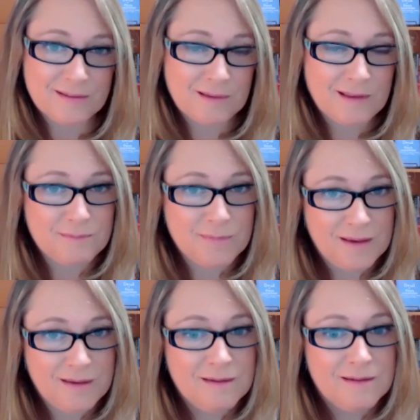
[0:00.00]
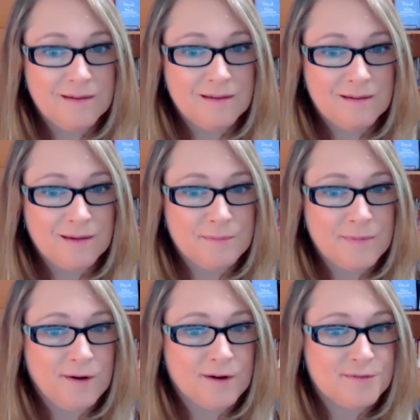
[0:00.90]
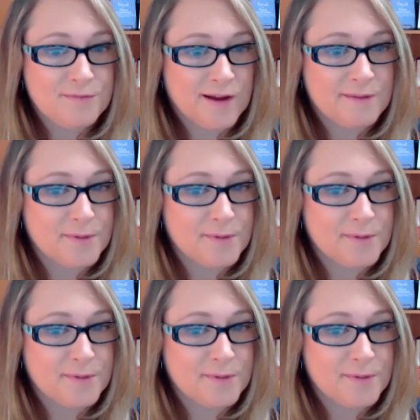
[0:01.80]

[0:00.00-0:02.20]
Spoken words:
can be hard to find,